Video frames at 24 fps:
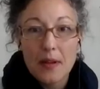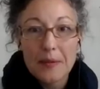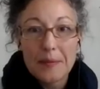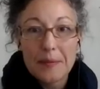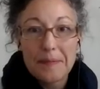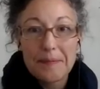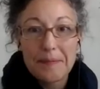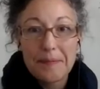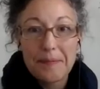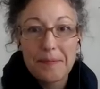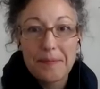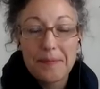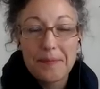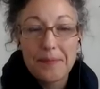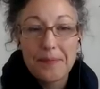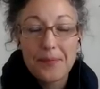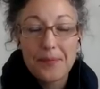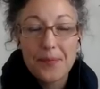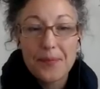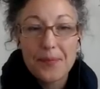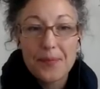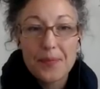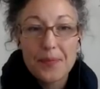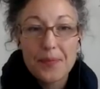
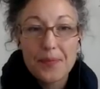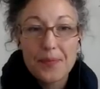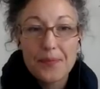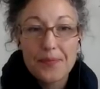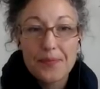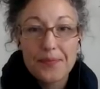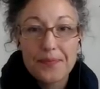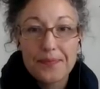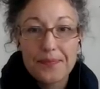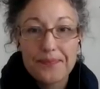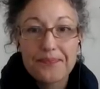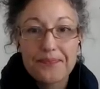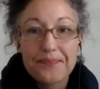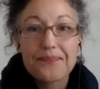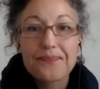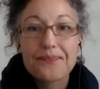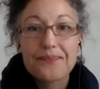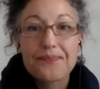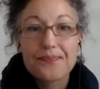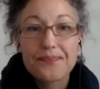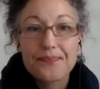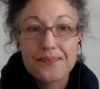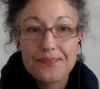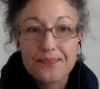
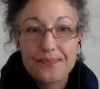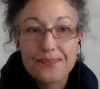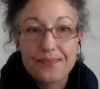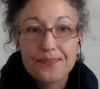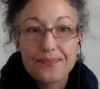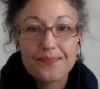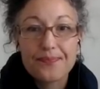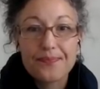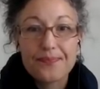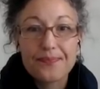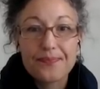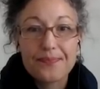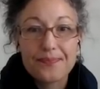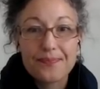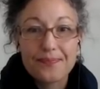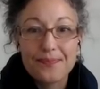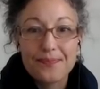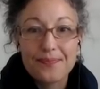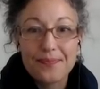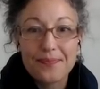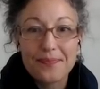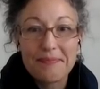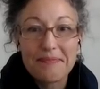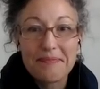
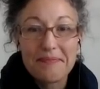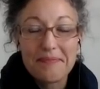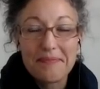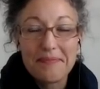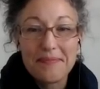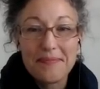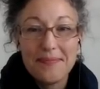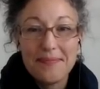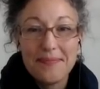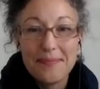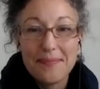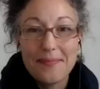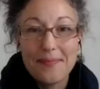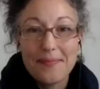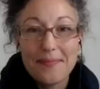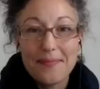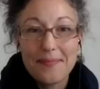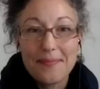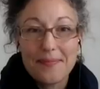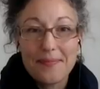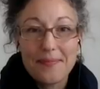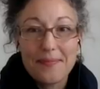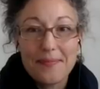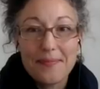
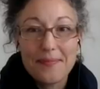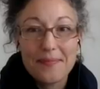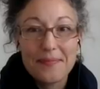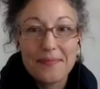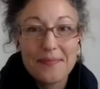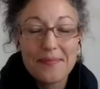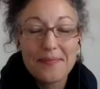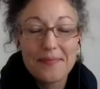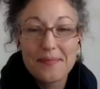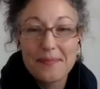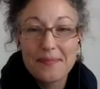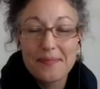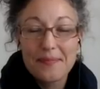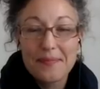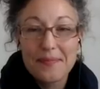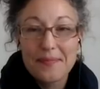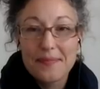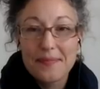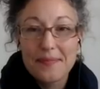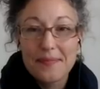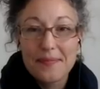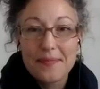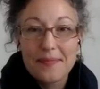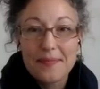
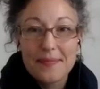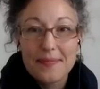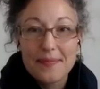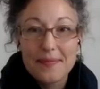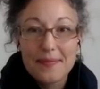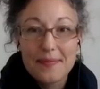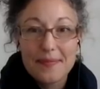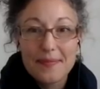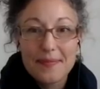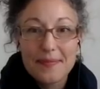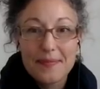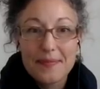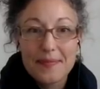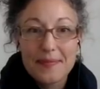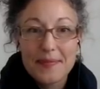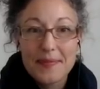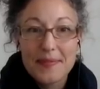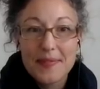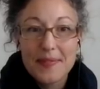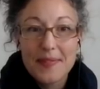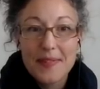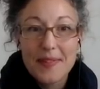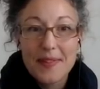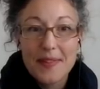
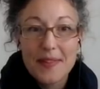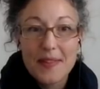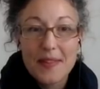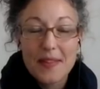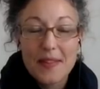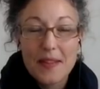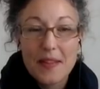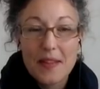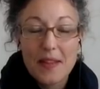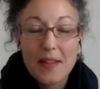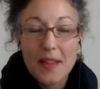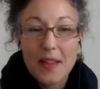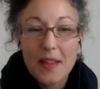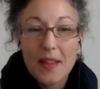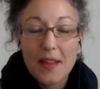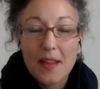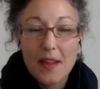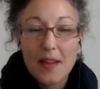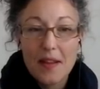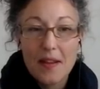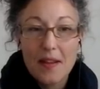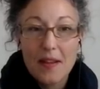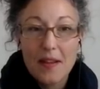(not speaking)